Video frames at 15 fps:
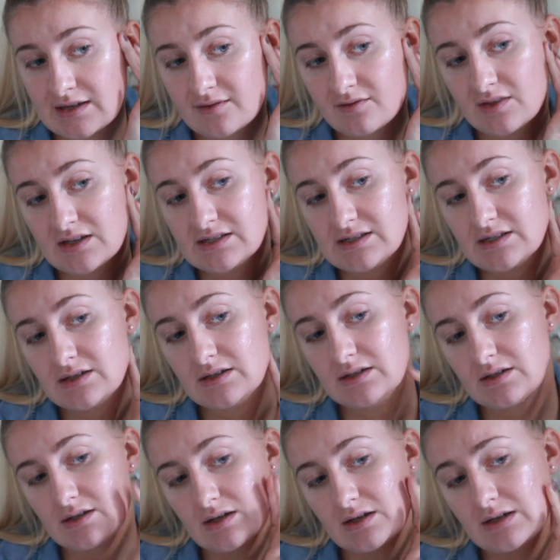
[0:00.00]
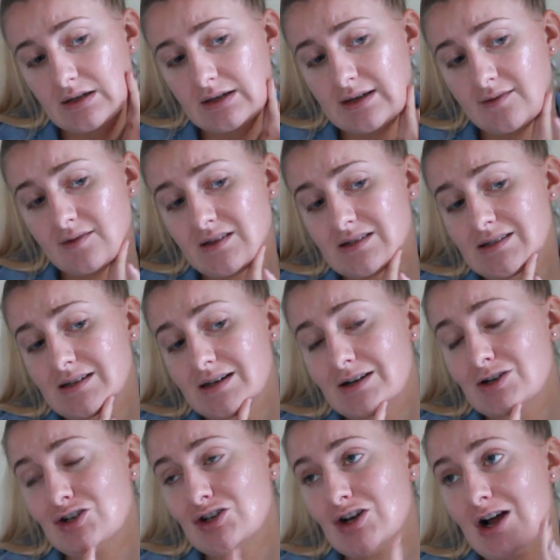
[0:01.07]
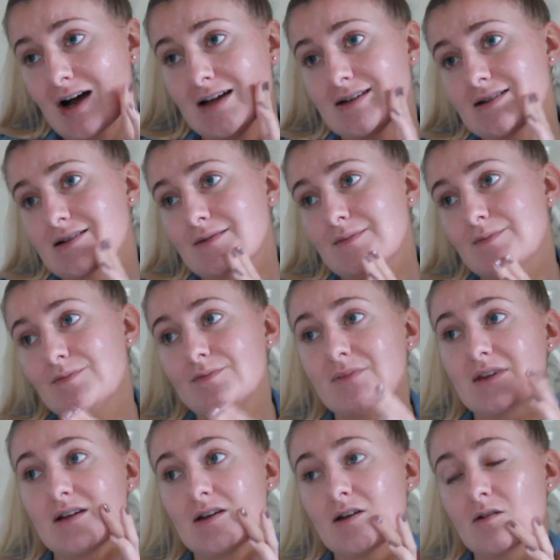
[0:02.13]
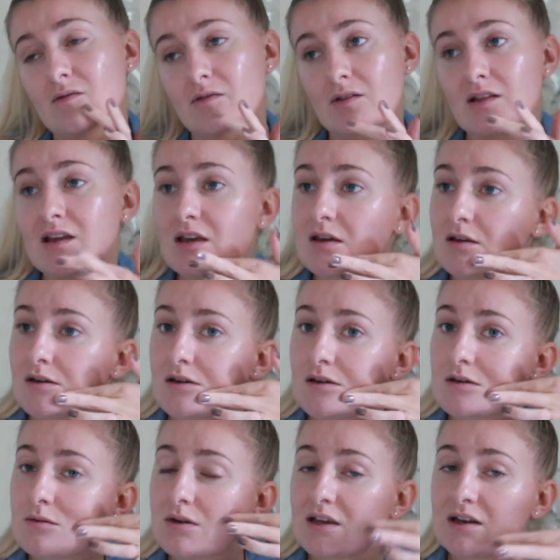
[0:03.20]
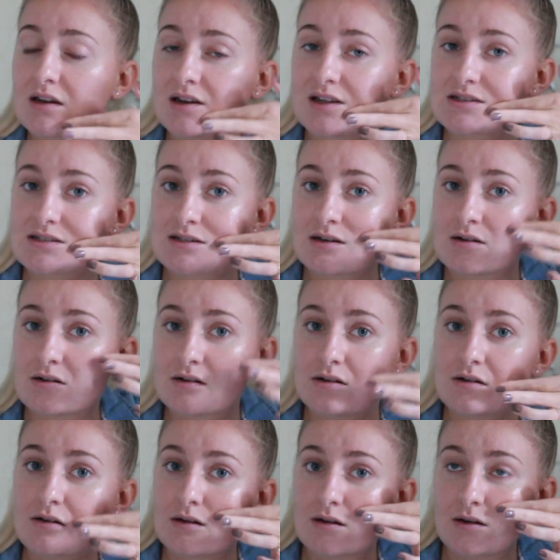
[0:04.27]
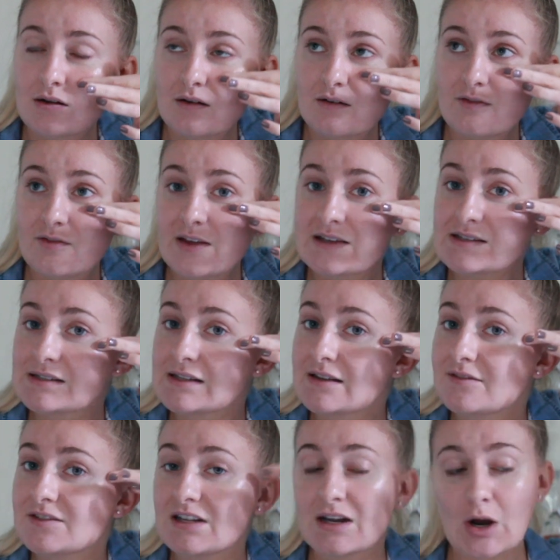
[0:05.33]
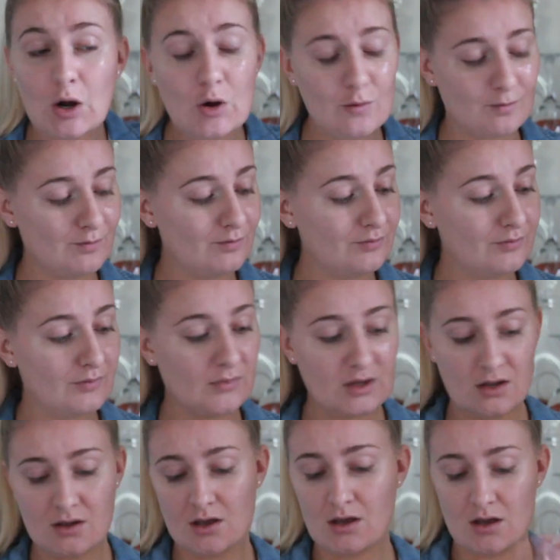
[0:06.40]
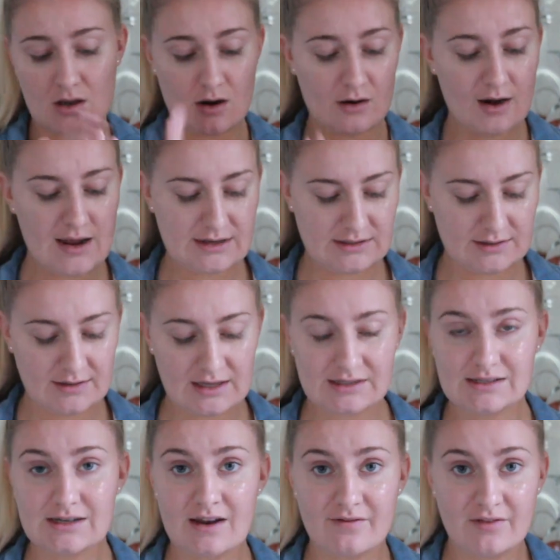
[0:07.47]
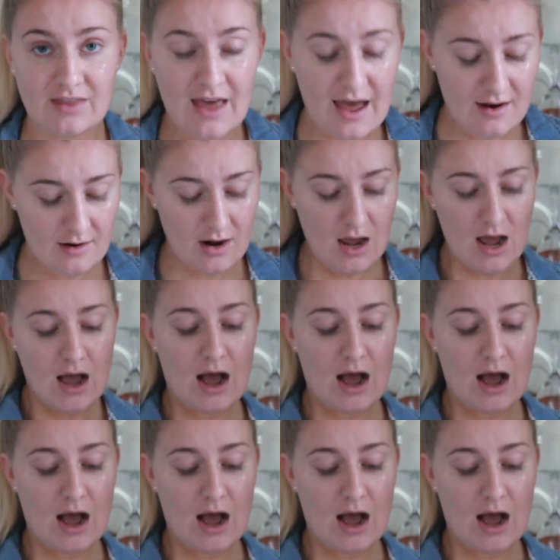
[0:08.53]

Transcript: give this a shot, and hopefully you get a nice little facelift at home. All right, that's enough of that.